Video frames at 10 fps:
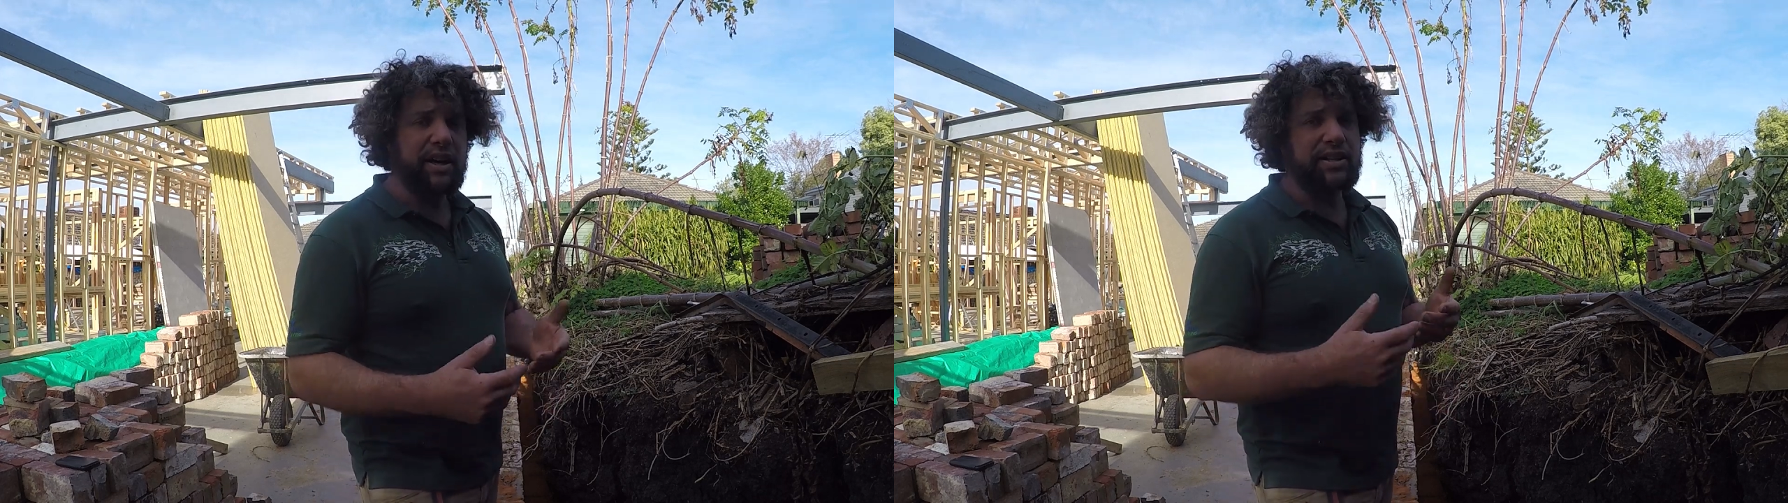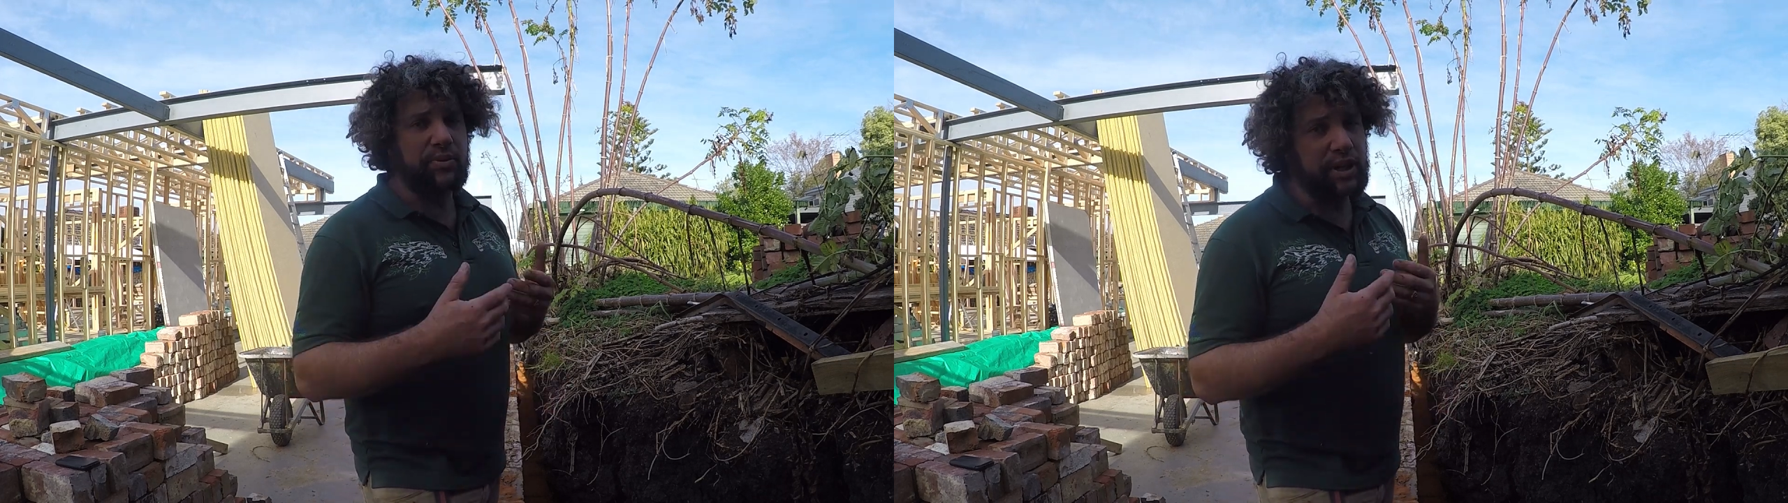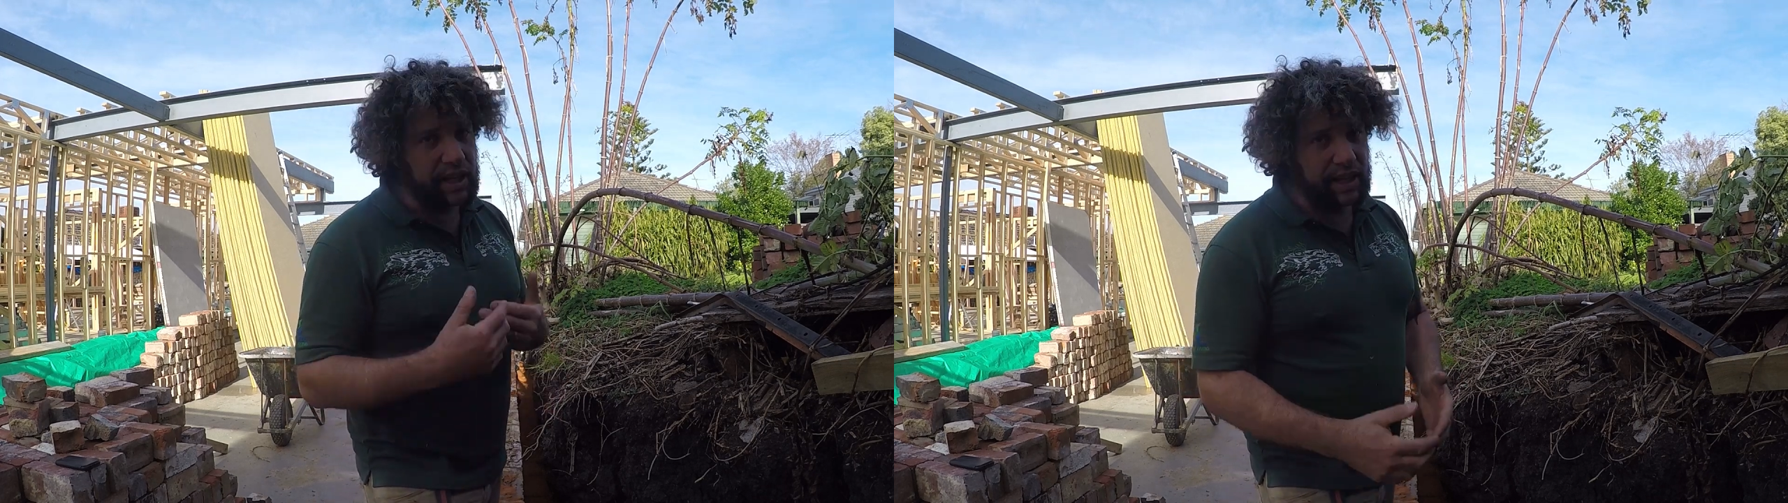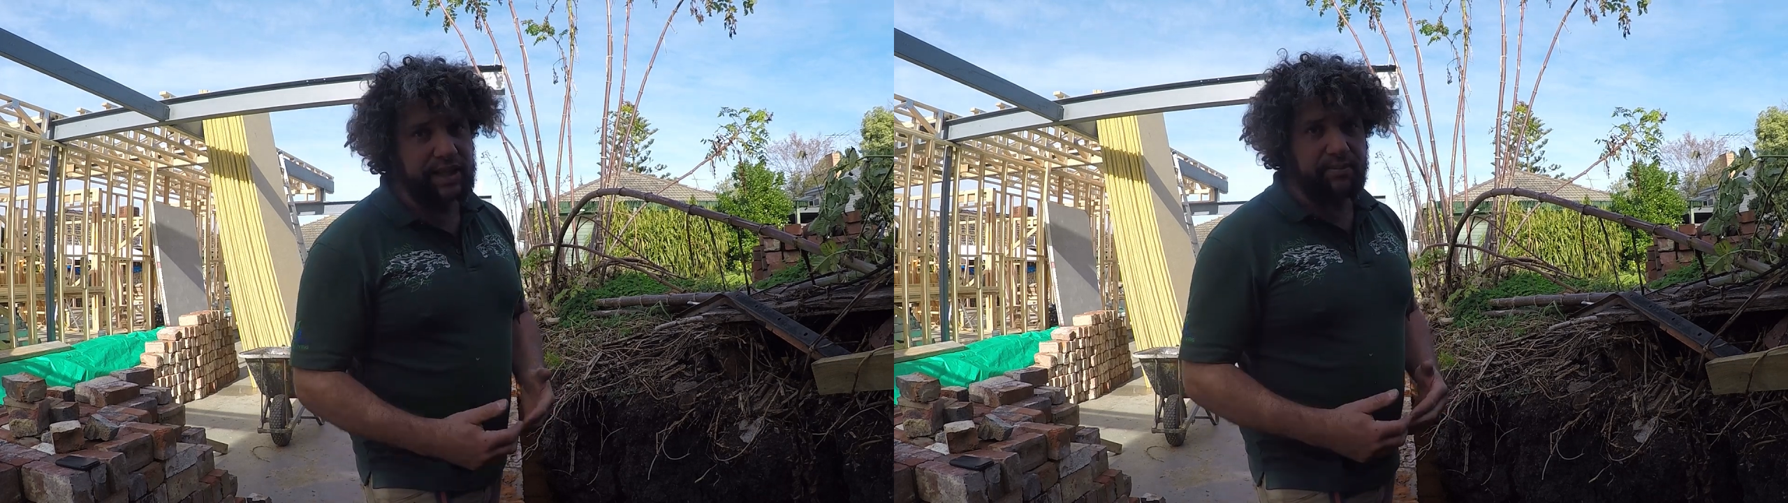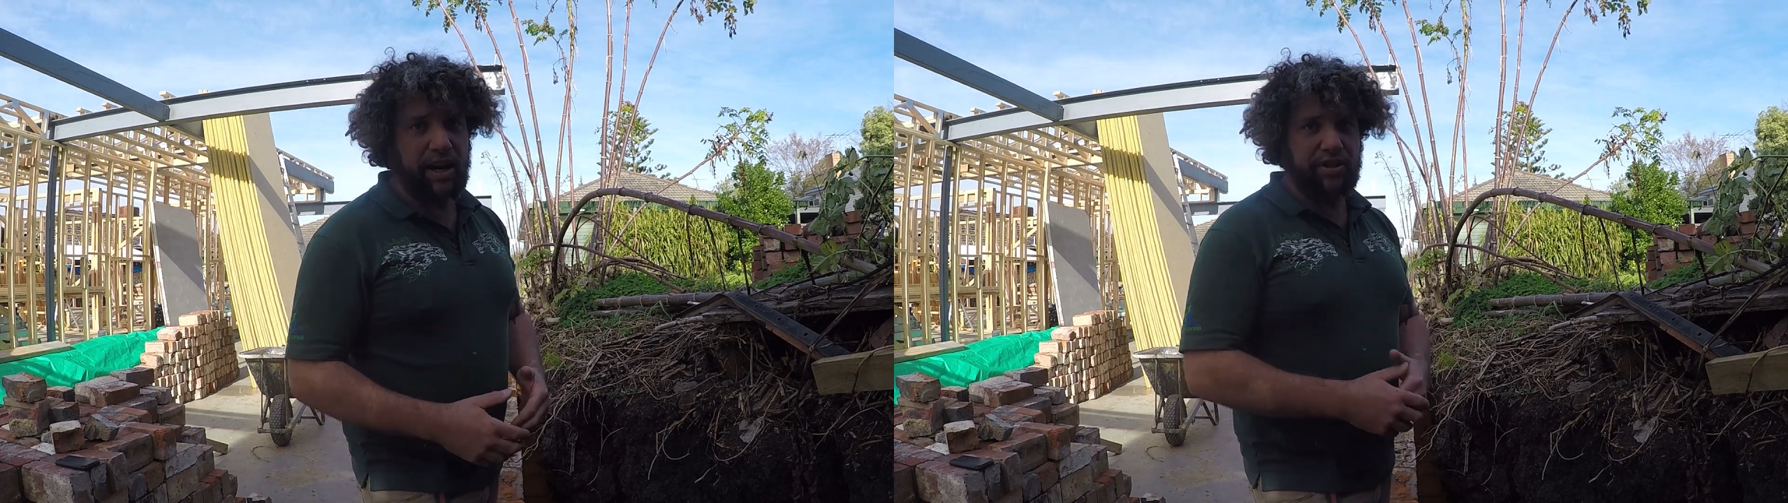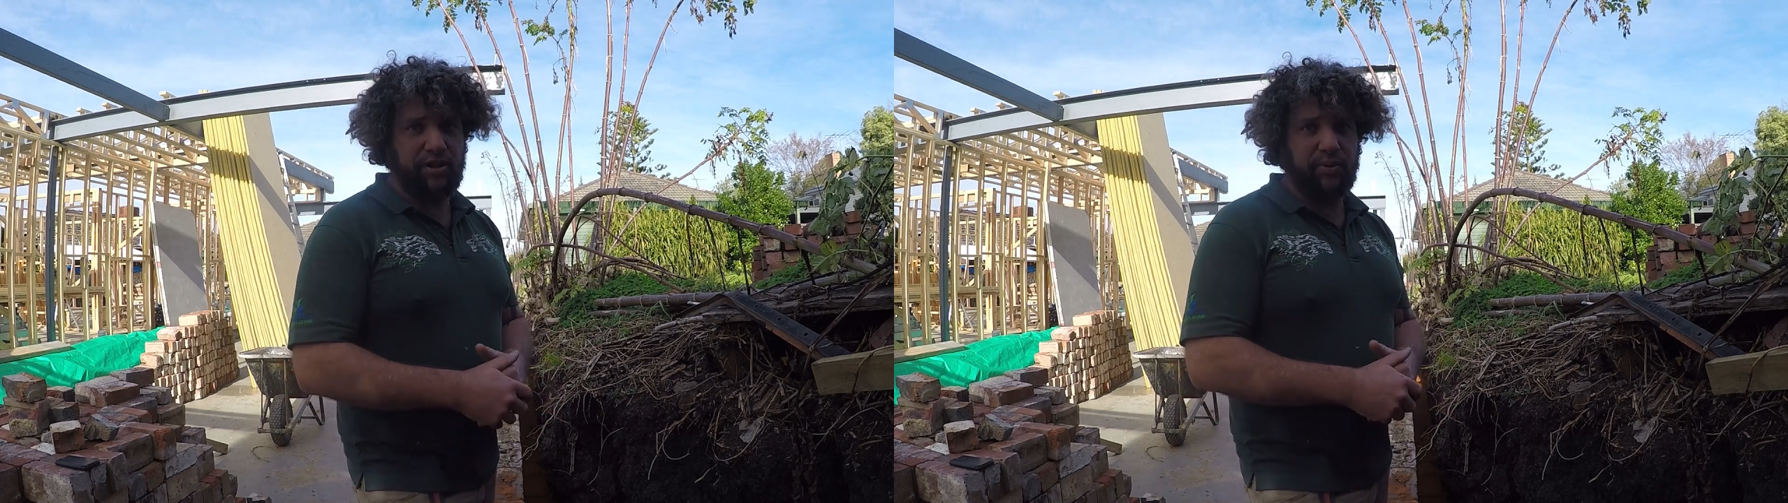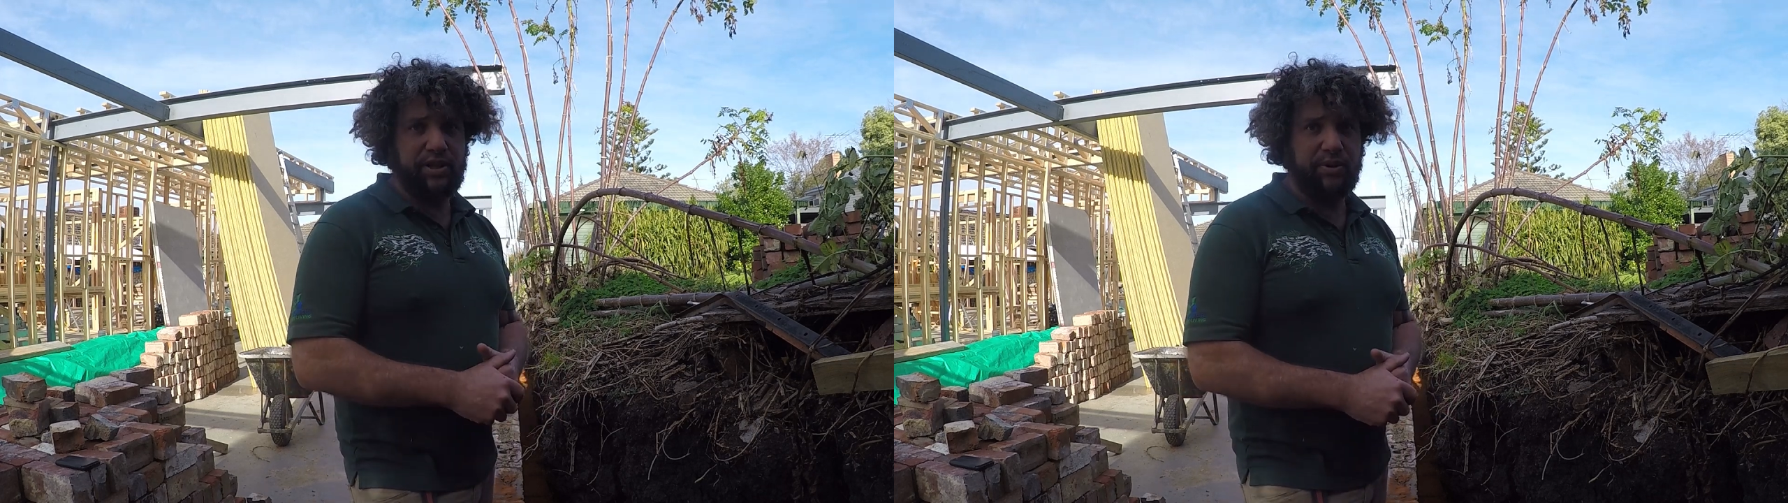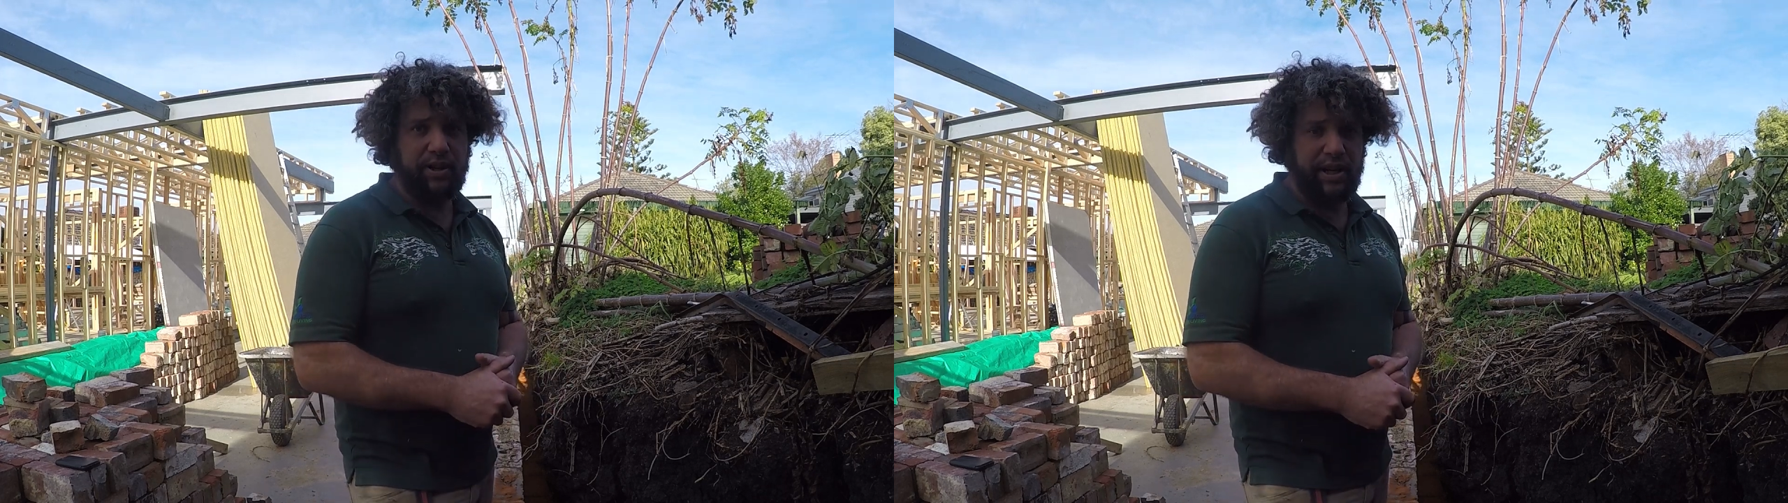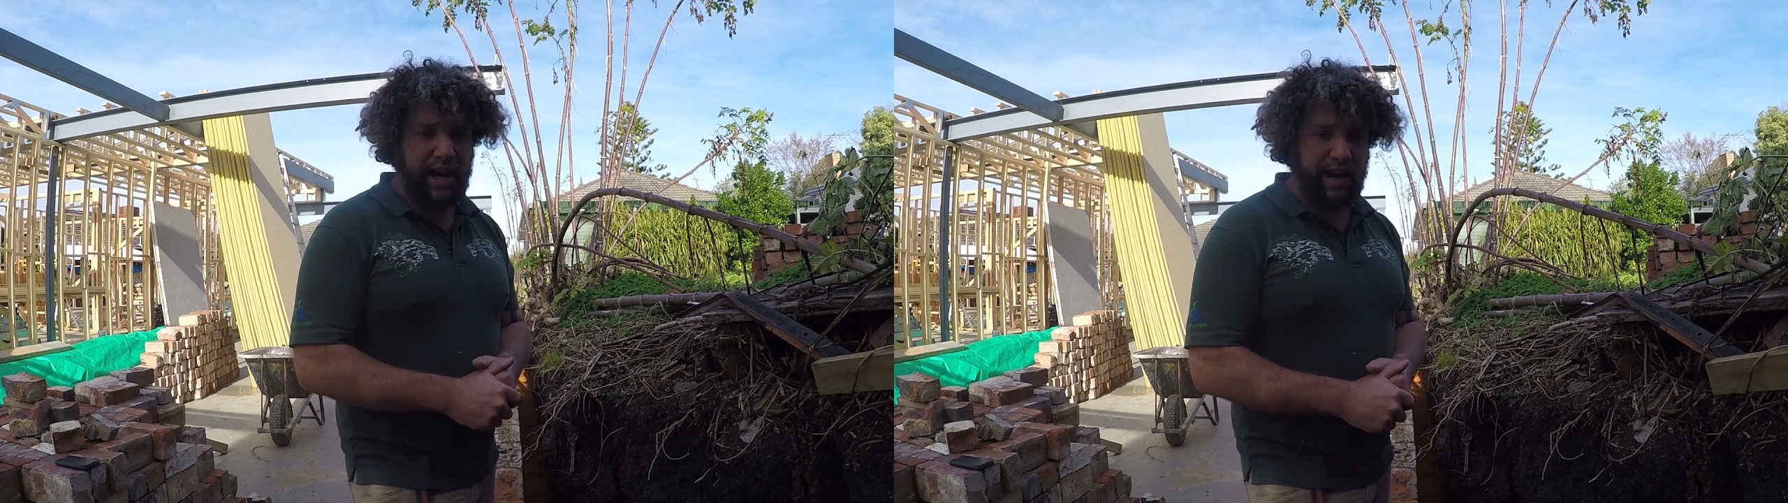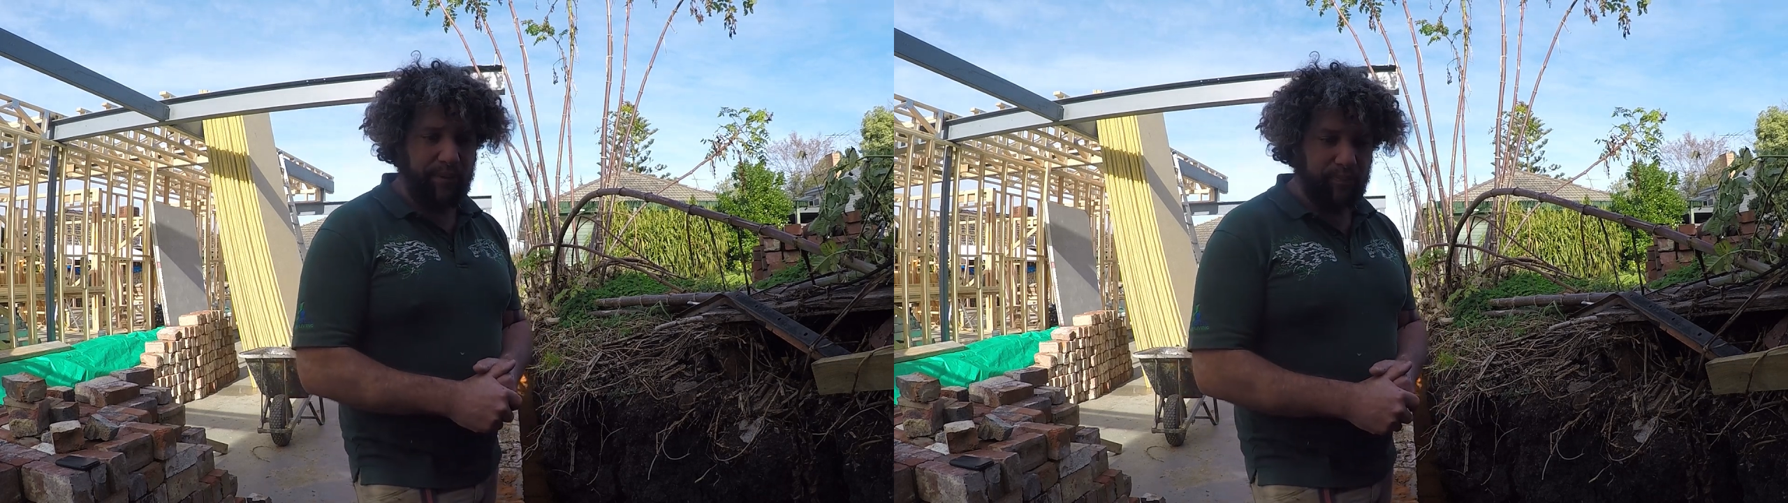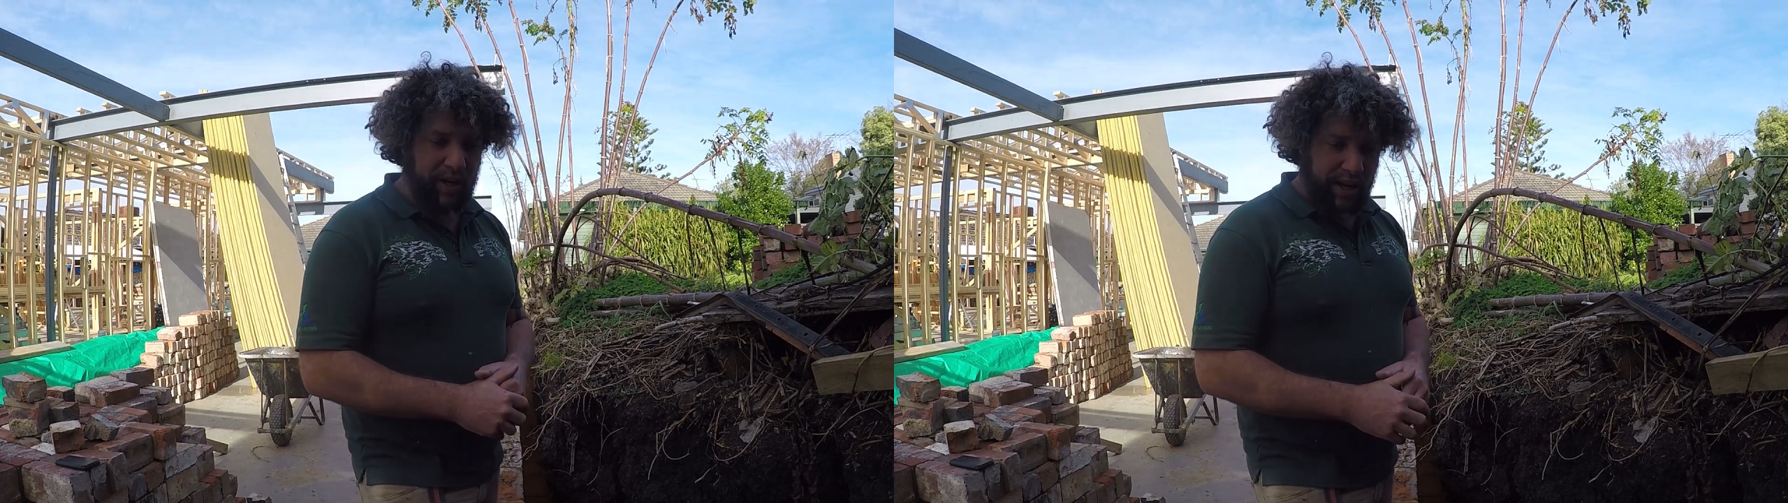so we need to make sure we do it now.